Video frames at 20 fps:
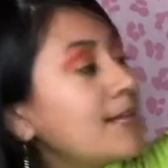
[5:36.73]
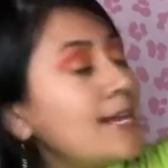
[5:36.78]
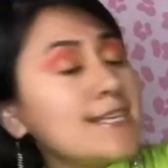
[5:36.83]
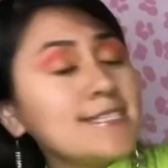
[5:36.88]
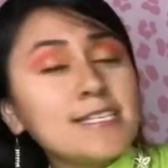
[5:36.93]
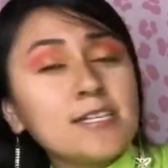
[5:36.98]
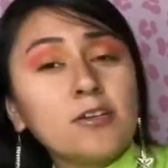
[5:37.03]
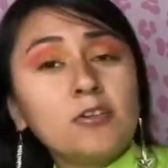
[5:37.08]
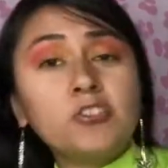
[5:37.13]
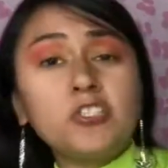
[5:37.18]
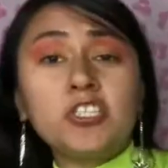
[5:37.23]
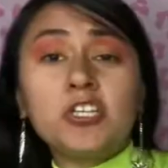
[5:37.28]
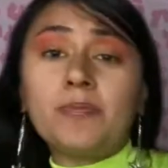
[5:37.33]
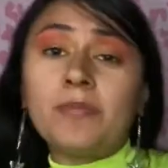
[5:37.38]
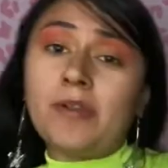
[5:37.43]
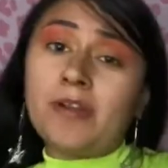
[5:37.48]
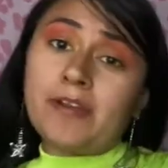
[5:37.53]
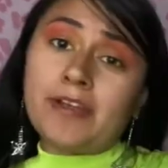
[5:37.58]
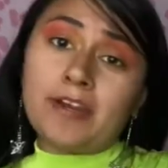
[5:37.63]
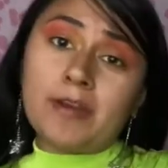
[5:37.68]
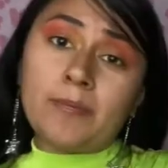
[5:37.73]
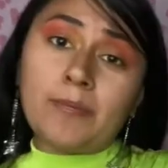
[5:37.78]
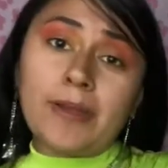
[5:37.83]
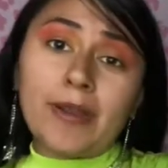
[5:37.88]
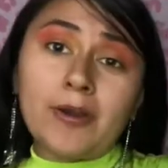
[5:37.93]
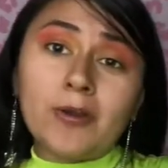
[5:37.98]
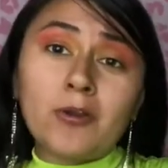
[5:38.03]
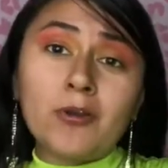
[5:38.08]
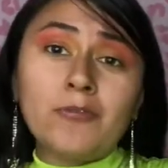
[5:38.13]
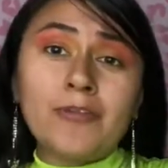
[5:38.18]
Classic OG American
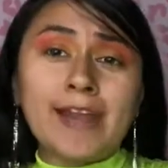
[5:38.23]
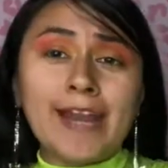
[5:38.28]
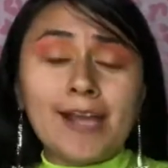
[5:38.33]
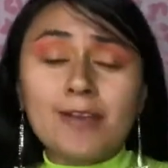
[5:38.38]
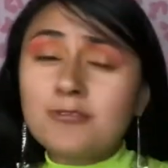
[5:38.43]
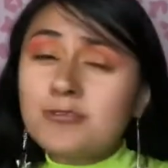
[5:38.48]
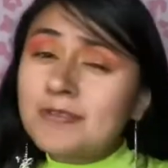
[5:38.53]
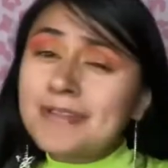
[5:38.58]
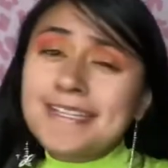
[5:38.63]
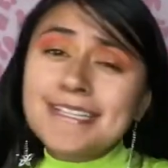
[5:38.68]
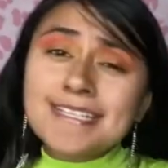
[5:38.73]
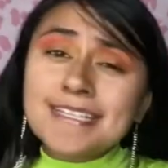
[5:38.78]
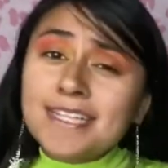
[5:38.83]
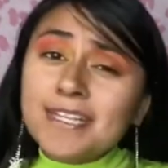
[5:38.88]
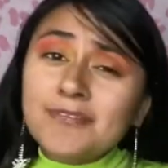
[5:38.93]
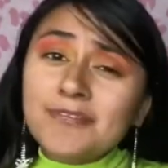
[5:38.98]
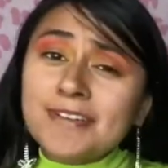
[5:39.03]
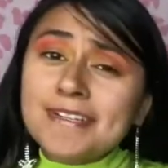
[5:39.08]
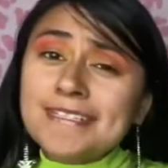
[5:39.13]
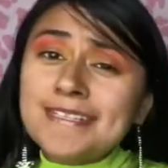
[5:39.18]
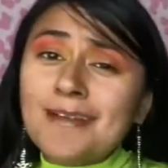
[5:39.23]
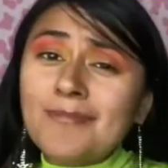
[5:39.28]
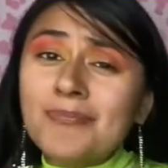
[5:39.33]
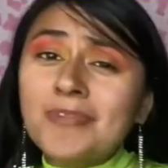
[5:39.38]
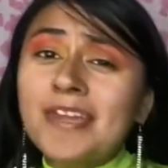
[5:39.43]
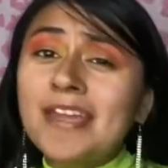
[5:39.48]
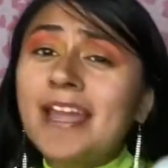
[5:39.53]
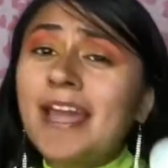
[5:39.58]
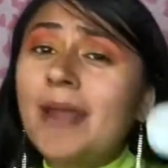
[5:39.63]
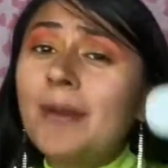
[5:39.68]
Apparel that actually stood for
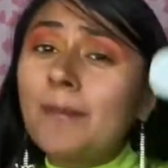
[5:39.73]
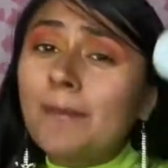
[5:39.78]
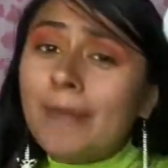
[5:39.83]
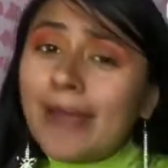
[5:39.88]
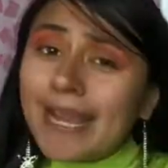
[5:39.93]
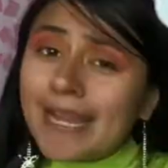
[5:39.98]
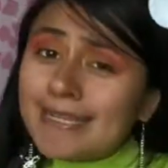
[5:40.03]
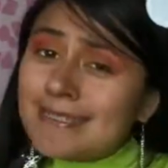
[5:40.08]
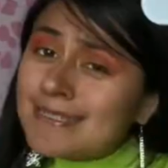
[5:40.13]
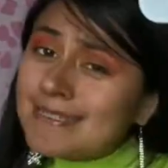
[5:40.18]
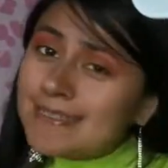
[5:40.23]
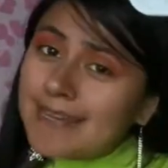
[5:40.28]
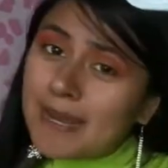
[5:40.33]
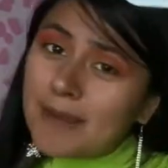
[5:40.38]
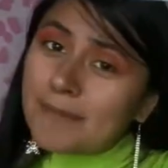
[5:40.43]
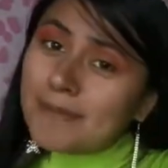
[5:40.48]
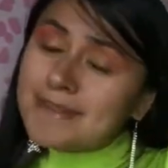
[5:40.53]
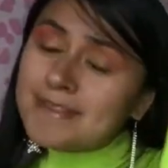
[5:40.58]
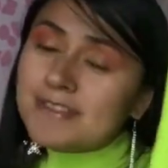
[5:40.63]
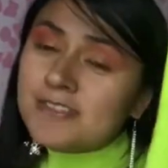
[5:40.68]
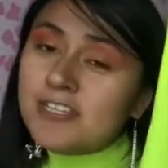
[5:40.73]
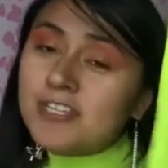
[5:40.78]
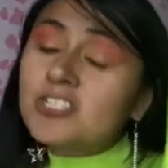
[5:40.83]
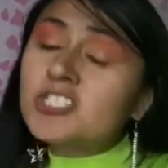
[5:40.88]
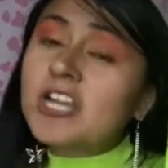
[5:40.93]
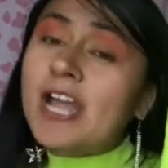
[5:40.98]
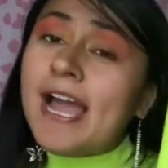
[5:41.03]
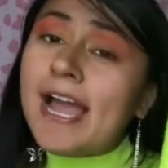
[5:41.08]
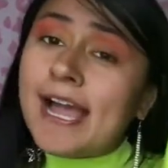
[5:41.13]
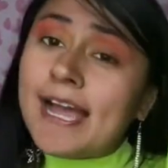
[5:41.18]
something and made statements
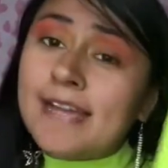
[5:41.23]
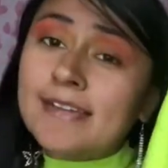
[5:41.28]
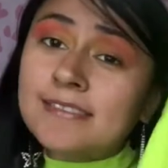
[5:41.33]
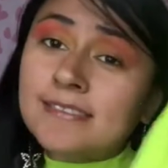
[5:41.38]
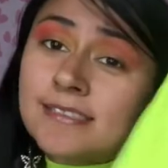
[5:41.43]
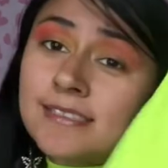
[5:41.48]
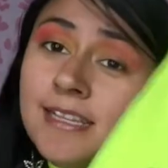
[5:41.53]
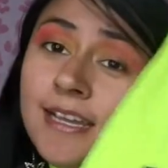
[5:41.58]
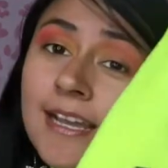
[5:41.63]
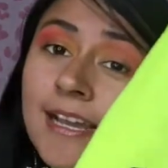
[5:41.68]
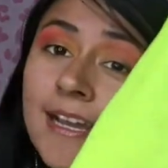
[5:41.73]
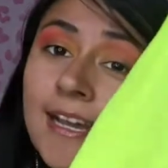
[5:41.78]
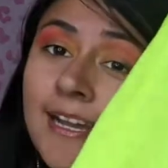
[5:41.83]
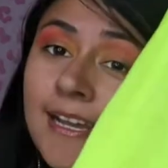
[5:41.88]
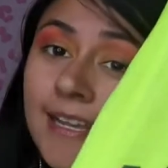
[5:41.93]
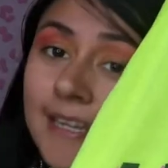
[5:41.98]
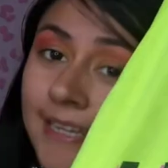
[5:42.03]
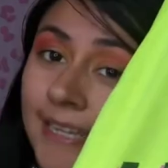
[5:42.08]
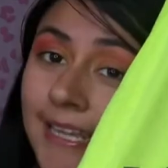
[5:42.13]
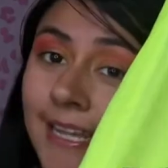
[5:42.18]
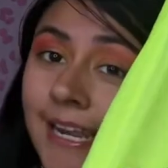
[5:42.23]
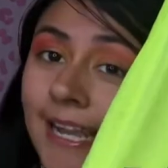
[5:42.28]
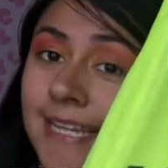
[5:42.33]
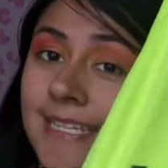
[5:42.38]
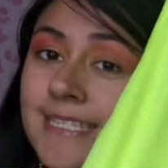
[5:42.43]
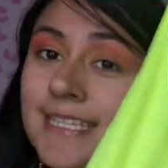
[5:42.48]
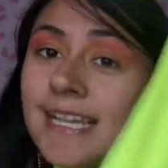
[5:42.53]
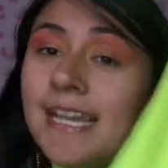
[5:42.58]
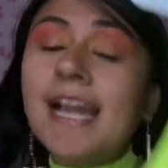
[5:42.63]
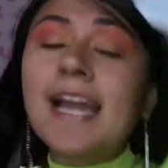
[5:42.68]
such as
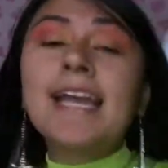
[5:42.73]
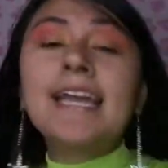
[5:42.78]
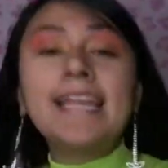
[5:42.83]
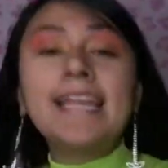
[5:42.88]
legalizing